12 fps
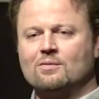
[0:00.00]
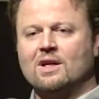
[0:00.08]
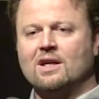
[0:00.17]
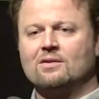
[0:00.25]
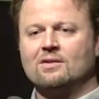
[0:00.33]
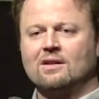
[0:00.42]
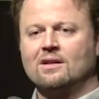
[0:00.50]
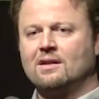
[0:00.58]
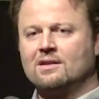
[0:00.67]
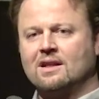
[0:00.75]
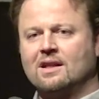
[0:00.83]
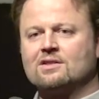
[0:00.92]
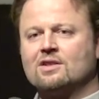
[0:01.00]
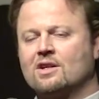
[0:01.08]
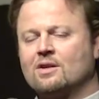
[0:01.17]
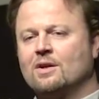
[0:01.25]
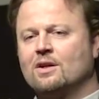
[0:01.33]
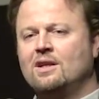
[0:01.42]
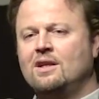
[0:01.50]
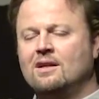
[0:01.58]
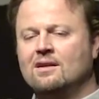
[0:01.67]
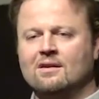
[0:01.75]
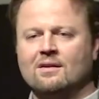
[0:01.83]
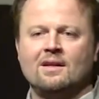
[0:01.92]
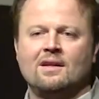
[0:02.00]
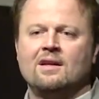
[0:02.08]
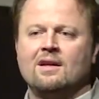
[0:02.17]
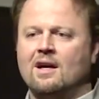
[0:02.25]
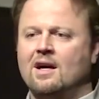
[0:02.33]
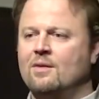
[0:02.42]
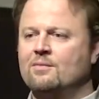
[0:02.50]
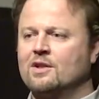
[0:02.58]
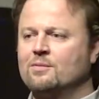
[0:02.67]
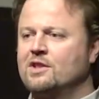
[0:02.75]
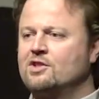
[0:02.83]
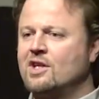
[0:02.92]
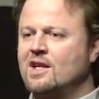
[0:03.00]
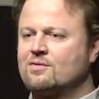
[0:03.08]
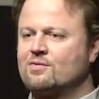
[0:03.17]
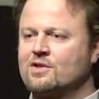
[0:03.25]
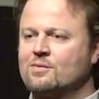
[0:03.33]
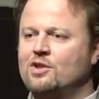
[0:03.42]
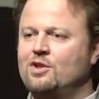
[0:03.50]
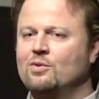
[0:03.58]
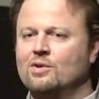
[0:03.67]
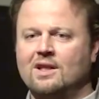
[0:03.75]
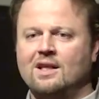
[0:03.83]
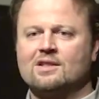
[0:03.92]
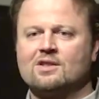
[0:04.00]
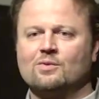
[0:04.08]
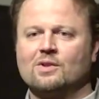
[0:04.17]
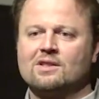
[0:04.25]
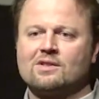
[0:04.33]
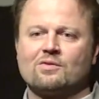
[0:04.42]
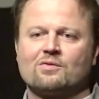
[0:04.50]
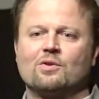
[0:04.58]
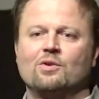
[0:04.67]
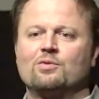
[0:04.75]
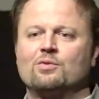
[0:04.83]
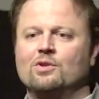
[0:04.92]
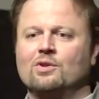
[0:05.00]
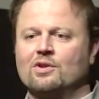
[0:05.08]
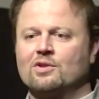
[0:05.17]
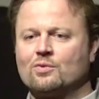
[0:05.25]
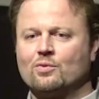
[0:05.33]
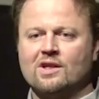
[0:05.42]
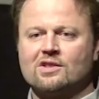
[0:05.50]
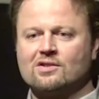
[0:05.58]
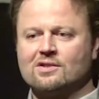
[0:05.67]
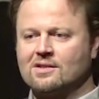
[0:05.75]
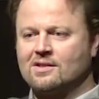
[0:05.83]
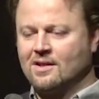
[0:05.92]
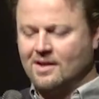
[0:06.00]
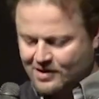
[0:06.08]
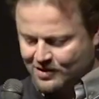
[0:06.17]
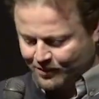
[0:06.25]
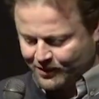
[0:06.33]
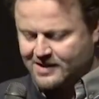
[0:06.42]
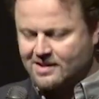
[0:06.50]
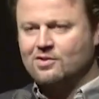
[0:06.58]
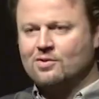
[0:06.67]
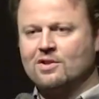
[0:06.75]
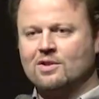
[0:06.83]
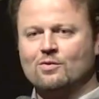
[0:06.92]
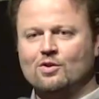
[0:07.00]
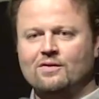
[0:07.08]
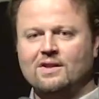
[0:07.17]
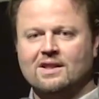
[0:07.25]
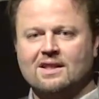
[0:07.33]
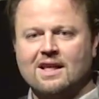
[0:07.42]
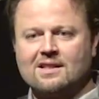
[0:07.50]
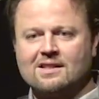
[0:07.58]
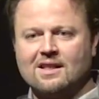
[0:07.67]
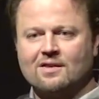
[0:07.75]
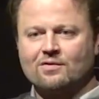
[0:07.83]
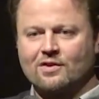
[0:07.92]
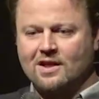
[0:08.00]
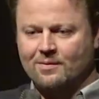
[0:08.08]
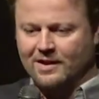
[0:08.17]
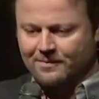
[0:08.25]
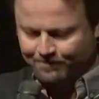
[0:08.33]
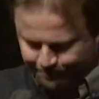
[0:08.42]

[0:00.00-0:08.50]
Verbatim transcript: about, that I'll talk about here, there'll be a chance for some Q&A so we can sort of go through your other questions. So please enjoy the movie, and thanks again for coming.